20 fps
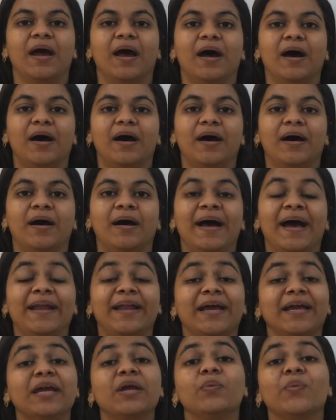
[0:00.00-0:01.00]

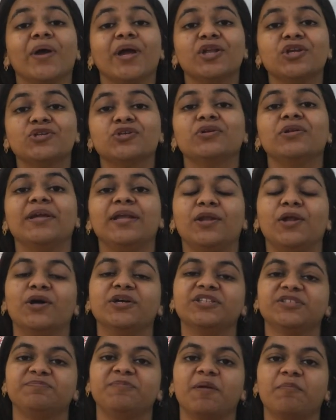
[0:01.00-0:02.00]
And I eventually
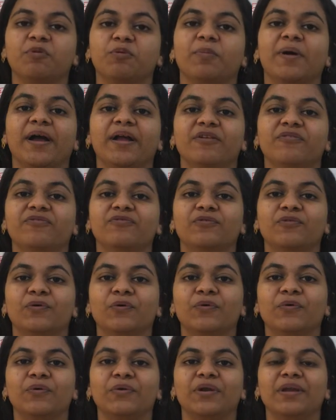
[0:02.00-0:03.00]
lost my mobile
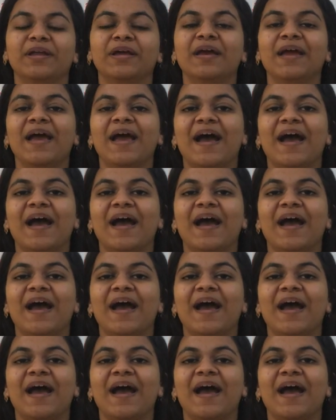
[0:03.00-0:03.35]
phone,